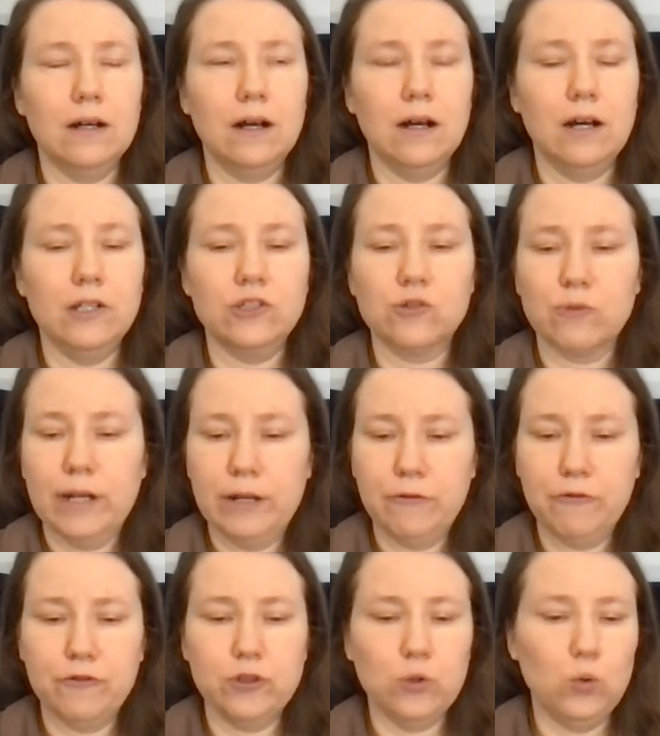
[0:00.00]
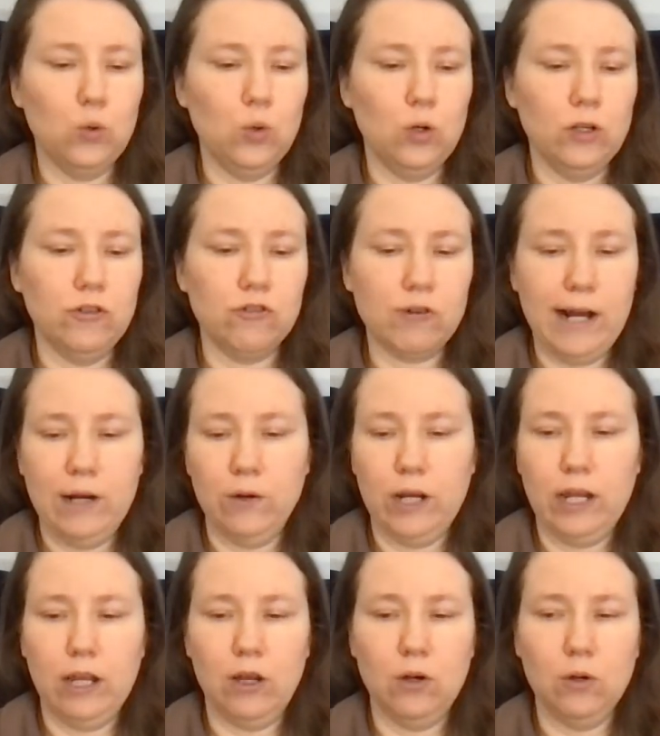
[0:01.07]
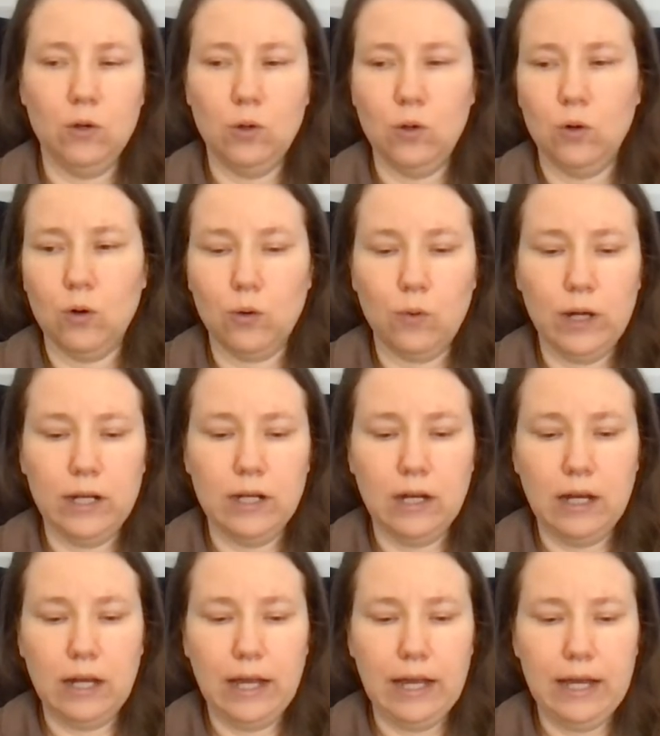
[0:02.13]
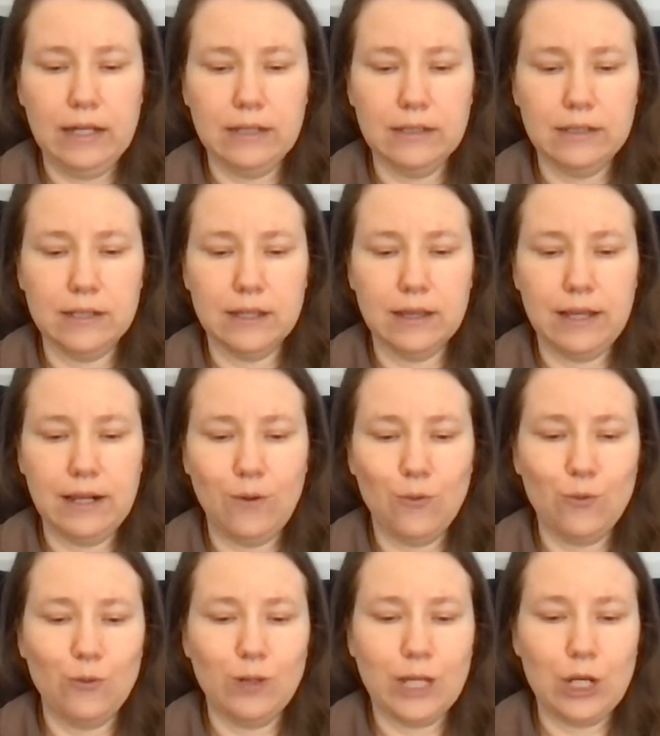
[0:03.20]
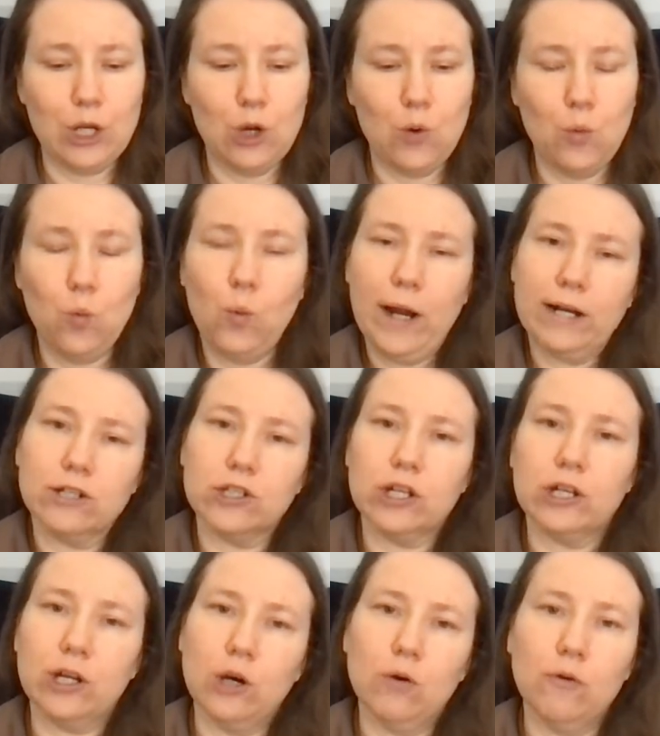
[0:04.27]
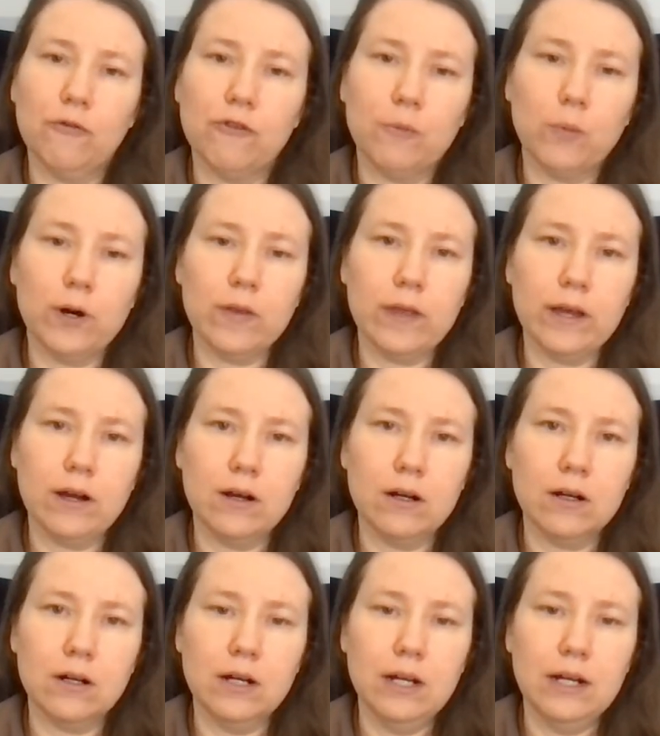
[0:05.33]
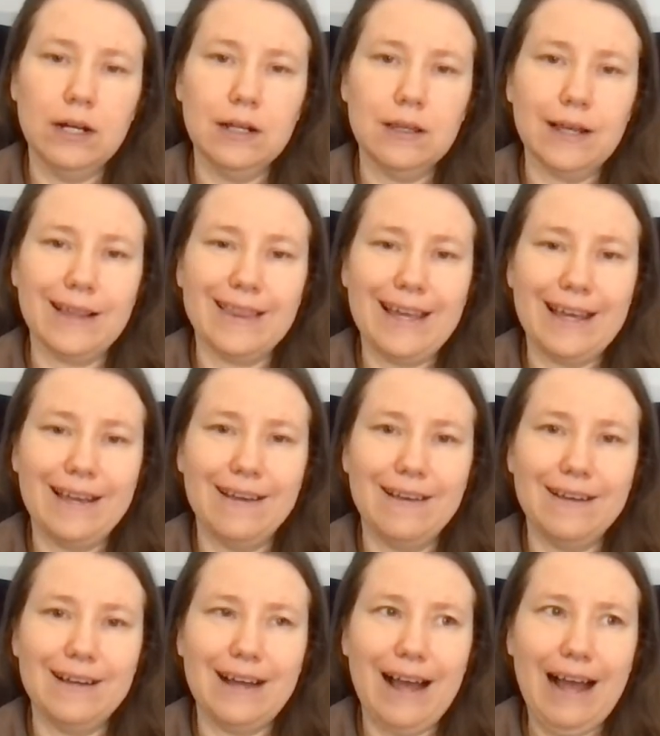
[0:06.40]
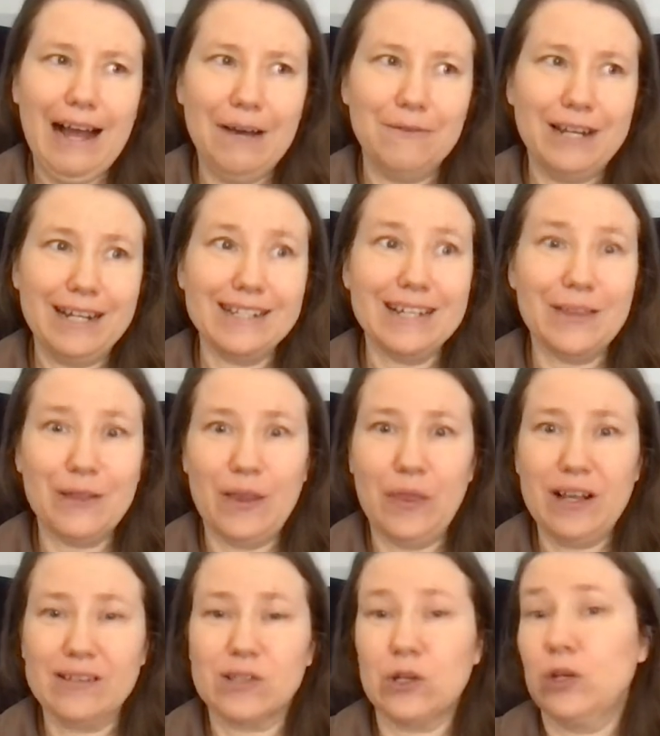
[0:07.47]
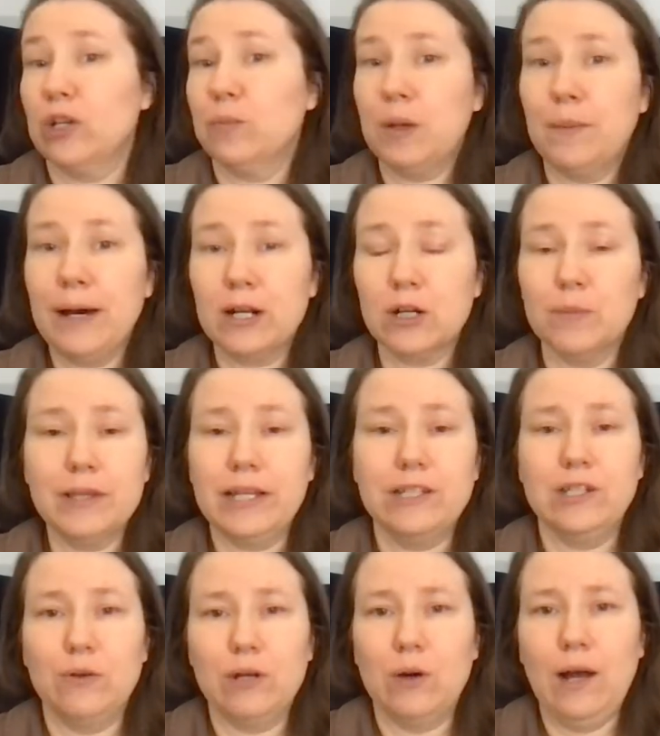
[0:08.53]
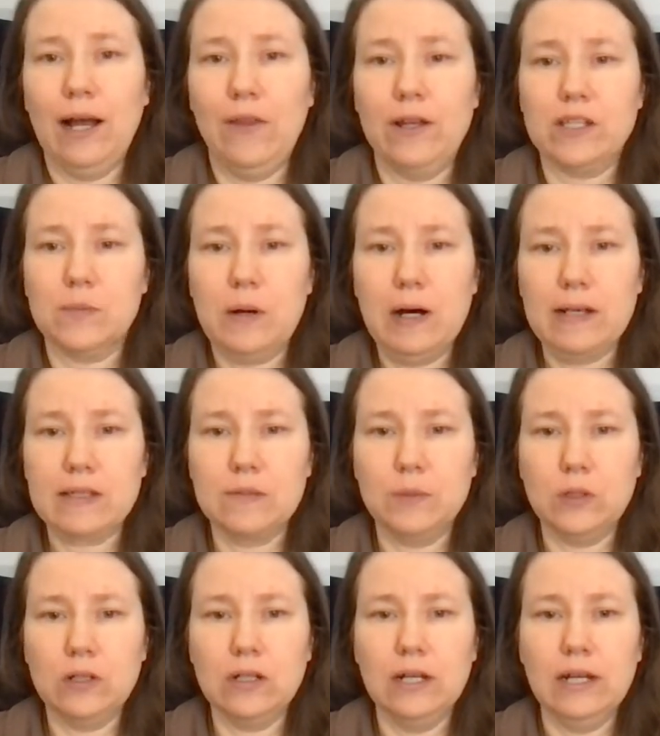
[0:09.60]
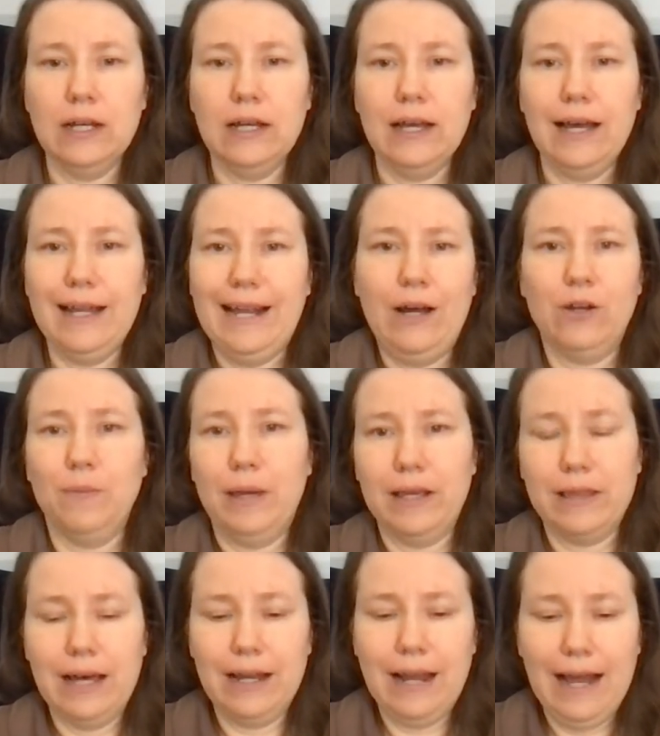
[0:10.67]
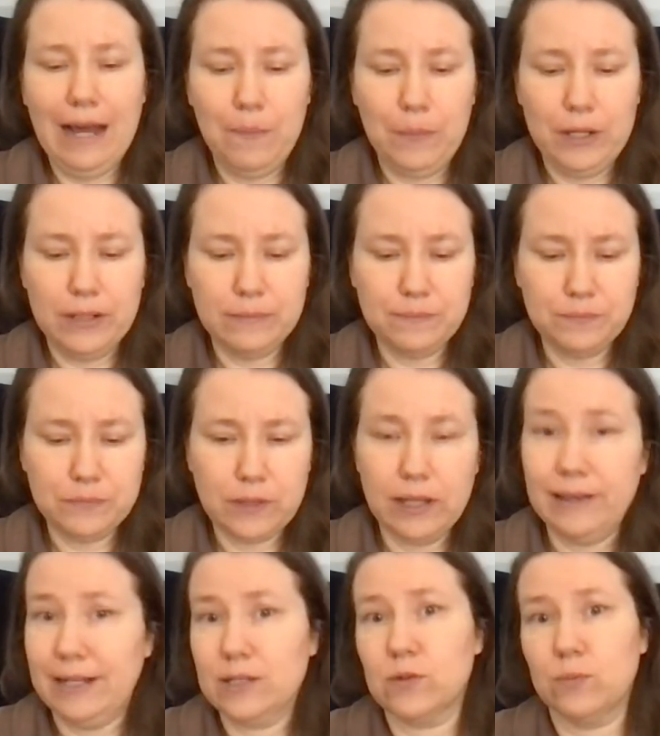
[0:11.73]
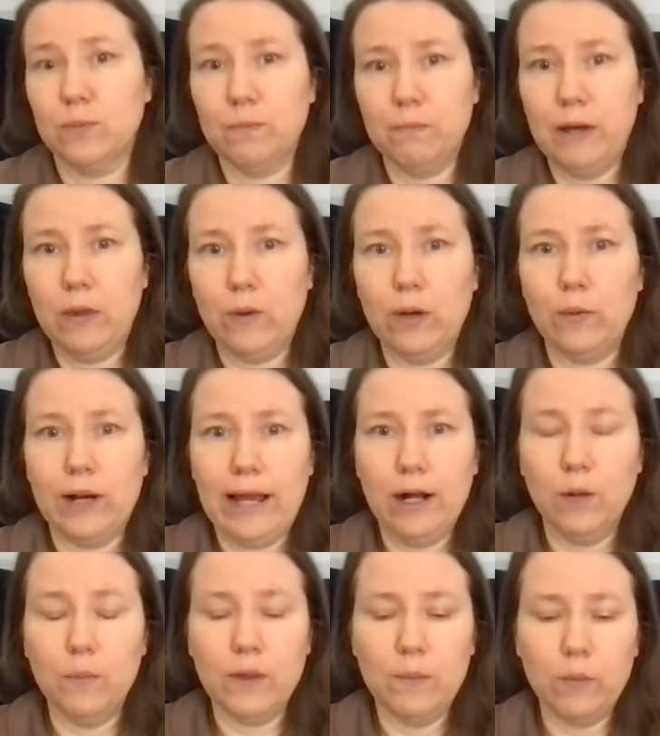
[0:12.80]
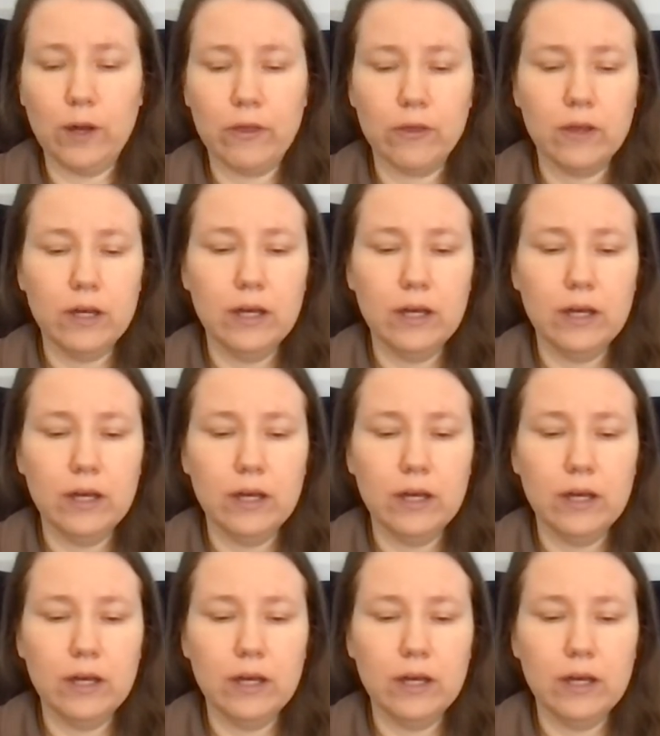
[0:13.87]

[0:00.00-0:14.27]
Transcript: adrift or drowning or whatnot, and they don't really know where to go from where they are. Like, they have an idea that things could be better, but they don't know how that's possible and how to make that happen. And that's, by the way, what I help them with.